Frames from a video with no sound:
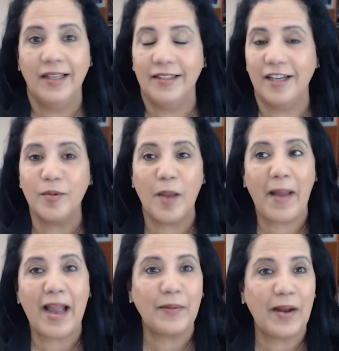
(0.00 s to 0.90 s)
This is my
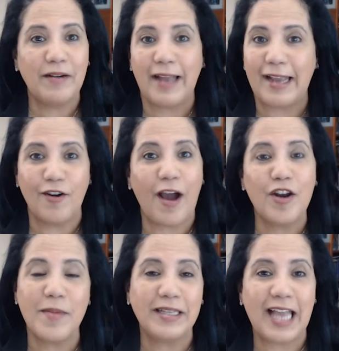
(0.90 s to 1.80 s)
background. I know how
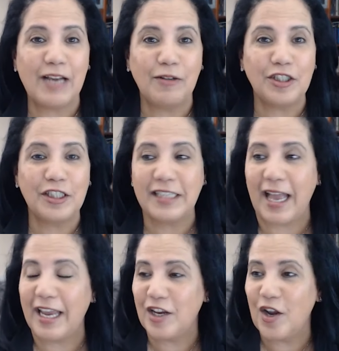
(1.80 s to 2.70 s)
to make sandwiches.
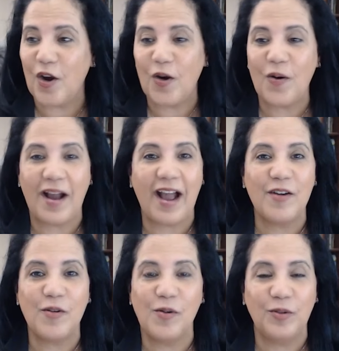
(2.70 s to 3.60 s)
I know
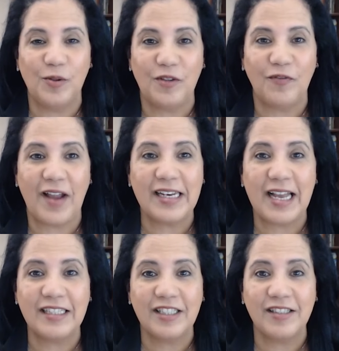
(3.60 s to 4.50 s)
how to do the
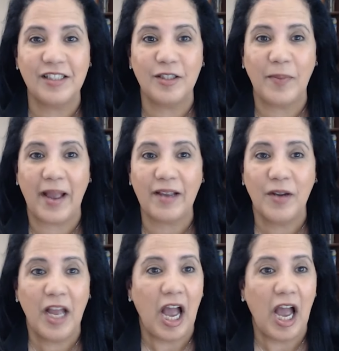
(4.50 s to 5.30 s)
finances in the back.